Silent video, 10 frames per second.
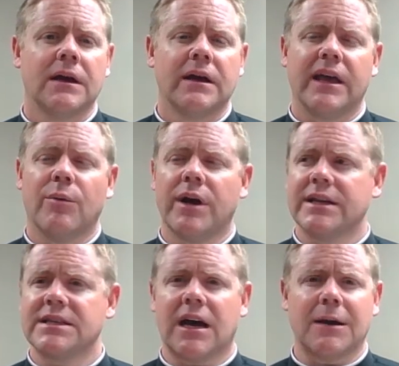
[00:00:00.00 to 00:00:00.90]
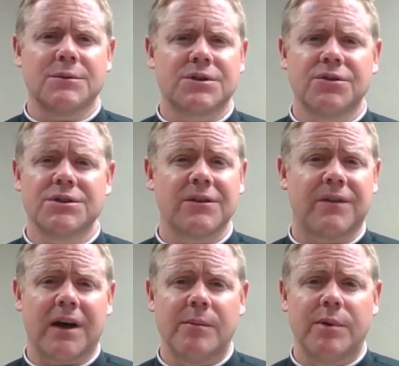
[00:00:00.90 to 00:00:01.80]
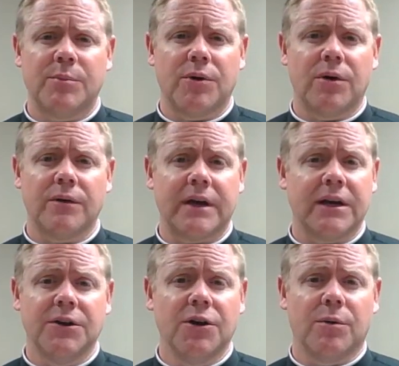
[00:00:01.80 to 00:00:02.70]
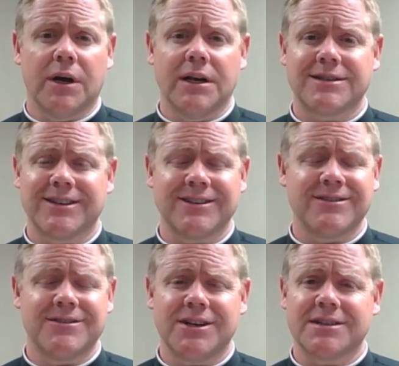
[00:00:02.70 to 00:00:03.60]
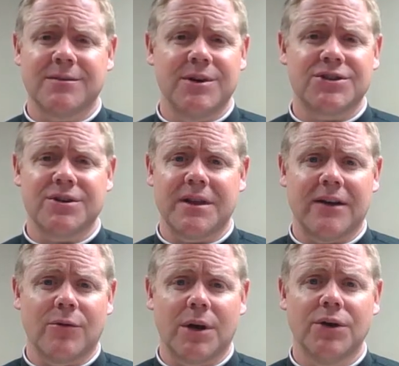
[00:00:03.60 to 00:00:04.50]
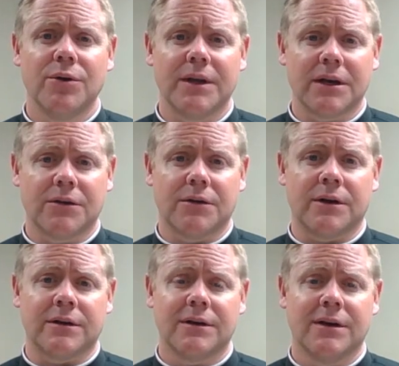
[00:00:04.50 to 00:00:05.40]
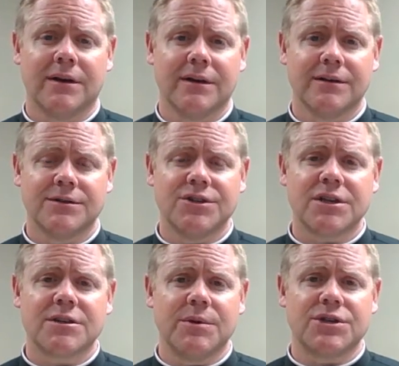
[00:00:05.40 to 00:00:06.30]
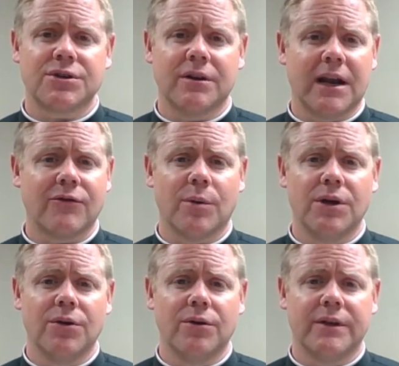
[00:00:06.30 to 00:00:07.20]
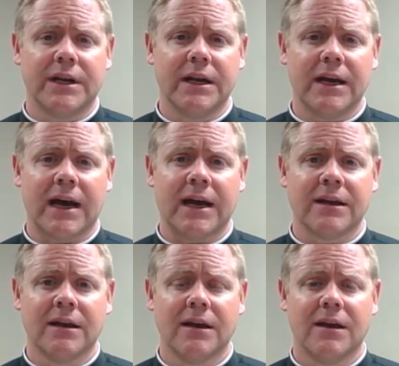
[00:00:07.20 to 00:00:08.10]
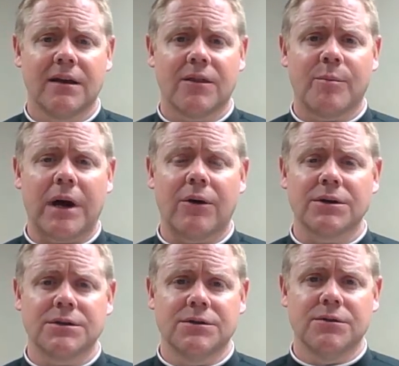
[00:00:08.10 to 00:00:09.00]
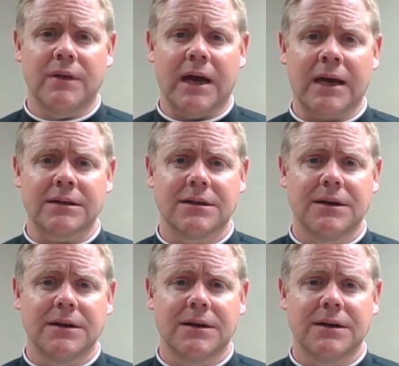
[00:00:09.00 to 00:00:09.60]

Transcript: He would at times crucify people that he knew were innocent just to be sure that everyone knew that he could, just to be sure that everyone knew that he had the power to do that.